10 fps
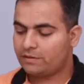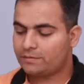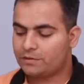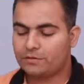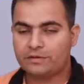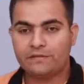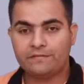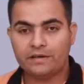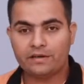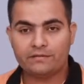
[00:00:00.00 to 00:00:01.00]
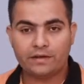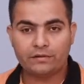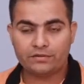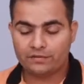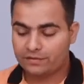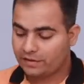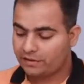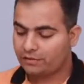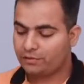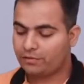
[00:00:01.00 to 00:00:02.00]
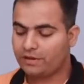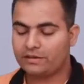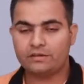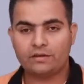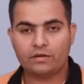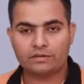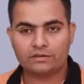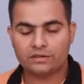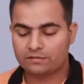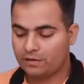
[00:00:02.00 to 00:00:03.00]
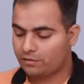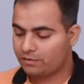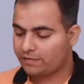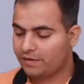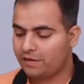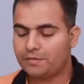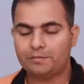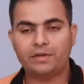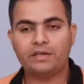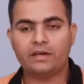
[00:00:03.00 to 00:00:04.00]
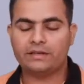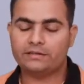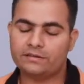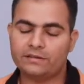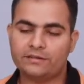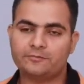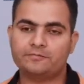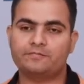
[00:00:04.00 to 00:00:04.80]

substitute different values of z to get the constant values of a, b and c.